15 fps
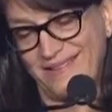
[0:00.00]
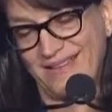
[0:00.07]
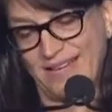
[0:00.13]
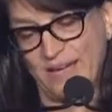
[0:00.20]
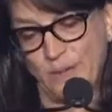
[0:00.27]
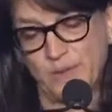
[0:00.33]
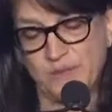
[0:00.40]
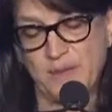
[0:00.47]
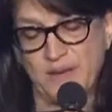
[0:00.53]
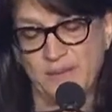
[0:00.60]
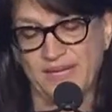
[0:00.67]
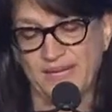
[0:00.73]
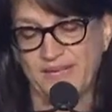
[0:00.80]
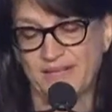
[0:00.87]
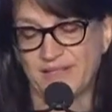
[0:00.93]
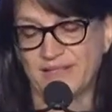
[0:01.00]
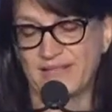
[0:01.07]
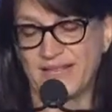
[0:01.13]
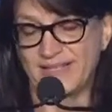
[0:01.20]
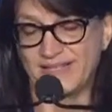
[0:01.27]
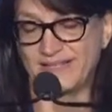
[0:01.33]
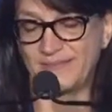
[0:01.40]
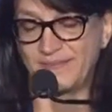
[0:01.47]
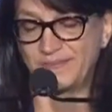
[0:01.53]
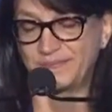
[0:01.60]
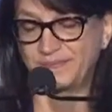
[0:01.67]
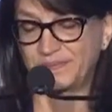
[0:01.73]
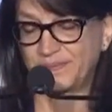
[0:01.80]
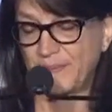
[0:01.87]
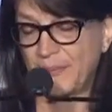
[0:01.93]
Here was my beginner's lesson.
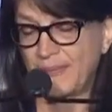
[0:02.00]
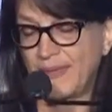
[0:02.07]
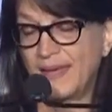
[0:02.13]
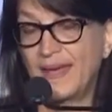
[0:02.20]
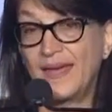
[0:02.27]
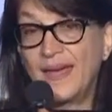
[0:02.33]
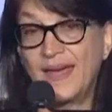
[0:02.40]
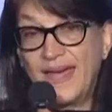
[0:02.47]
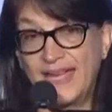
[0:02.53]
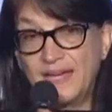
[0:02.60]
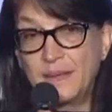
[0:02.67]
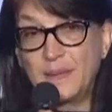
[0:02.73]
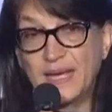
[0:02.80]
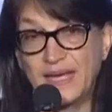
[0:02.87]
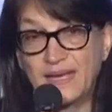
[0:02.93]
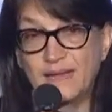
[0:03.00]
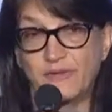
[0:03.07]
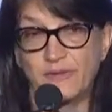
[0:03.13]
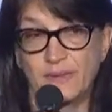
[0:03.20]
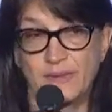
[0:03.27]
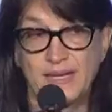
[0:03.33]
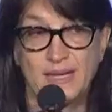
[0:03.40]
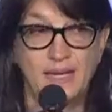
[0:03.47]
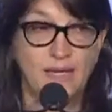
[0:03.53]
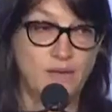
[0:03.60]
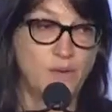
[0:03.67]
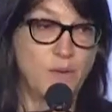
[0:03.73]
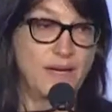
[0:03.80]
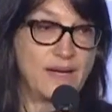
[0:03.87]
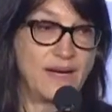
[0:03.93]
Haiti began for me,
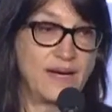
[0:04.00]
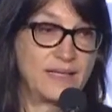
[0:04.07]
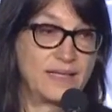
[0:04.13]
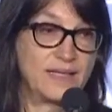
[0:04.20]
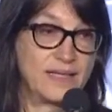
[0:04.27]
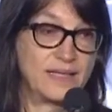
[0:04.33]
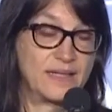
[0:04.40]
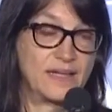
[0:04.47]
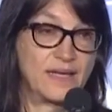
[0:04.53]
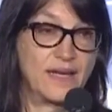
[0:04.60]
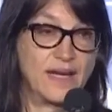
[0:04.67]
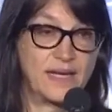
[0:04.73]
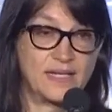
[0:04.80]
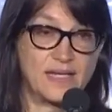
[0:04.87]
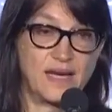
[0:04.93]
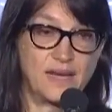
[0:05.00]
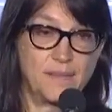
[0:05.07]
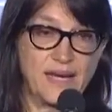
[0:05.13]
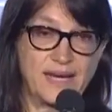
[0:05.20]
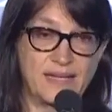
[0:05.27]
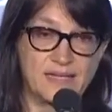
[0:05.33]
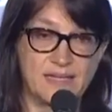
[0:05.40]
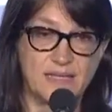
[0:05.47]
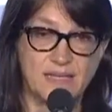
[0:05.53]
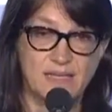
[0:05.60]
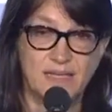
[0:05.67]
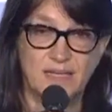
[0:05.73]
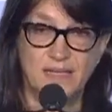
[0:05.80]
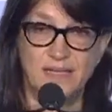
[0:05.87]
quite oddly, at Time magazine.